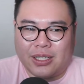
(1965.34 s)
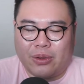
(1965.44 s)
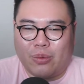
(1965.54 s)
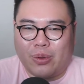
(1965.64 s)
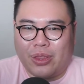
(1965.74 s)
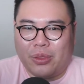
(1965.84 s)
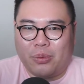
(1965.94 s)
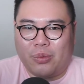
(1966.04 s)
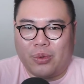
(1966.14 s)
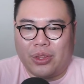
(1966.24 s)

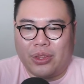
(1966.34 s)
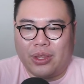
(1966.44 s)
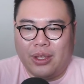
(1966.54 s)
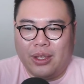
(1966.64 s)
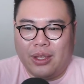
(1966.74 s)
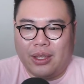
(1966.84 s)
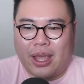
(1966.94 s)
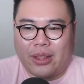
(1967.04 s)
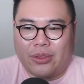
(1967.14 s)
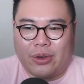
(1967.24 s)
with
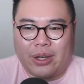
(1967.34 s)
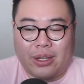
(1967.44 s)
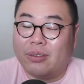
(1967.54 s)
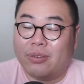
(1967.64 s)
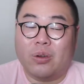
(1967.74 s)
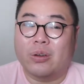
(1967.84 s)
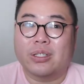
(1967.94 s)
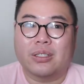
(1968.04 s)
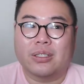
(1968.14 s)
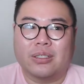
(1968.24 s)
Catherine. And, of
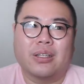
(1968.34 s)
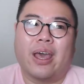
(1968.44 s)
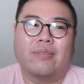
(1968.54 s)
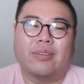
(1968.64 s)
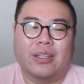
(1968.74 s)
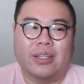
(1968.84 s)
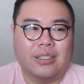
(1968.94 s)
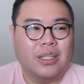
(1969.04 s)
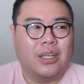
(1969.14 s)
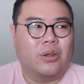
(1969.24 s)
course, de
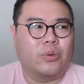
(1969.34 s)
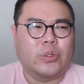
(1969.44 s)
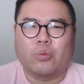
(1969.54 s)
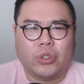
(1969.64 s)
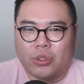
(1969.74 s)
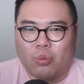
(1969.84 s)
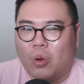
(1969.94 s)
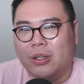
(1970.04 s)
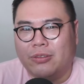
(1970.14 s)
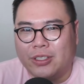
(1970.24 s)
Havilland was just
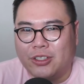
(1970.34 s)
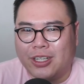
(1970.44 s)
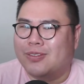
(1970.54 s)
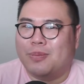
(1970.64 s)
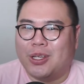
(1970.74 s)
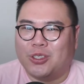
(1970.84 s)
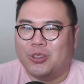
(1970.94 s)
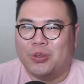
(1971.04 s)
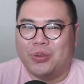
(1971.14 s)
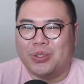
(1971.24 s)
wonderfully
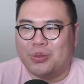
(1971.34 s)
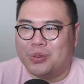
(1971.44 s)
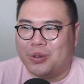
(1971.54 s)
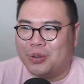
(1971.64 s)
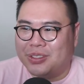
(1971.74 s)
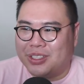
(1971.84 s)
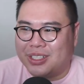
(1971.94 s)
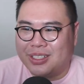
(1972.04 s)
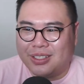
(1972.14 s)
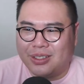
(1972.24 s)
transformational in this role.
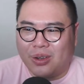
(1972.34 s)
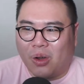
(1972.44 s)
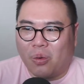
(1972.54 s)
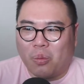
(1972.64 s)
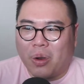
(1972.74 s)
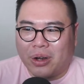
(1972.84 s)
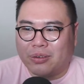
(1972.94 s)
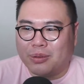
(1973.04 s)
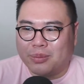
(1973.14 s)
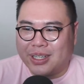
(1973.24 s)
Just a
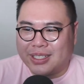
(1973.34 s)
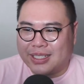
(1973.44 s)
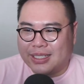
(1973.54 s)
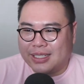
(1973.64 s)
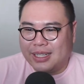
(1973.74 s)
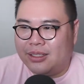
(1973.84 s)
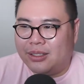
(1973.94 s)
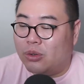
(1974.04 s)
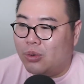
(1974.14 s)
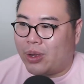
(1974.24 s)
wonderful presence.
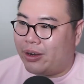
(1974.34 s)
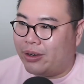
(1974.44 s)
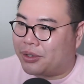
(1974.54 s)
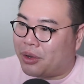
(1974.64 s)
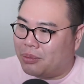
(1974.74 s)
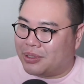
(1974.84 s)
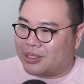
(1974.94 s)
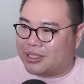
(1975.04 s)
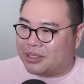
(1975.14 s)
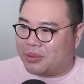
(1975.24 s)
Ooh, Aaron
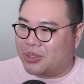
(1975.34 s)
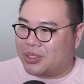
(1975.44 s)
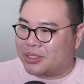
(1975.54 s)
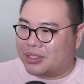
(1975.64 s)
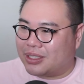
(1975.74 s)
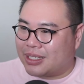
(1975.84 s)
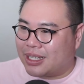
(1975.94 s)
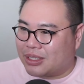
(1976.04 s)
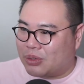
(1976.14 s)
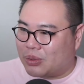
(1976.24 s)
Copland did the music to this.
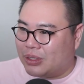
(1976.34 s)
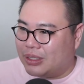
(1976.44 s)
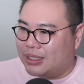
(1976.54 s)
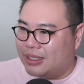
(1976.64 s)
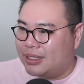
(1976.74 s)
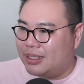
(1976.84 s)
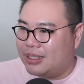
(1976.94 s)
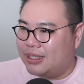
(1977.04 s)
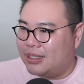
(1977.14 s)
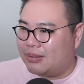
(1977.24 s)
That's cool.
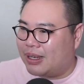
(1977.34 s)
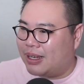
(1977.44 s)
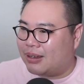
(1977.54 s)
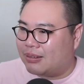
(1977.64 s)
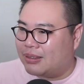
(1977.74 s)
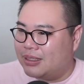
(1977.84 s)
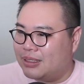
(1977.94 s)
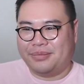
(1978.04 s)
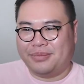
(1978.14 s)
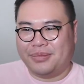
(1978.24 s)
Wow.
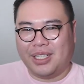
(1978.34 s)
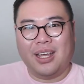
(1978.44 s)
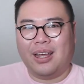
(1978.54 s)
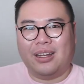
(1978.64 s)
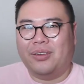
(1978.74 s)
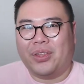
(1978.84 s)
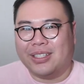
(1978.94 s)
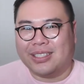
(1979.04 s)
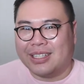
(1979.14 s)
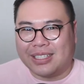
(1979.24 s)
I don't think
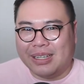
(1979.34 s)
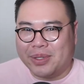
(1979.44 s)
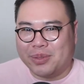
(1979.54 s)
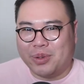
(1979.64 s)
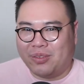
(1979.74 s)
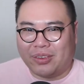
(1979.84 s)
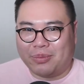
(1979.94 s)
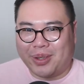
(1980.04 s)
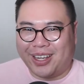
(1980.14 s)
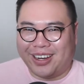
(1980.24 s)
it's the deepest movie ever made,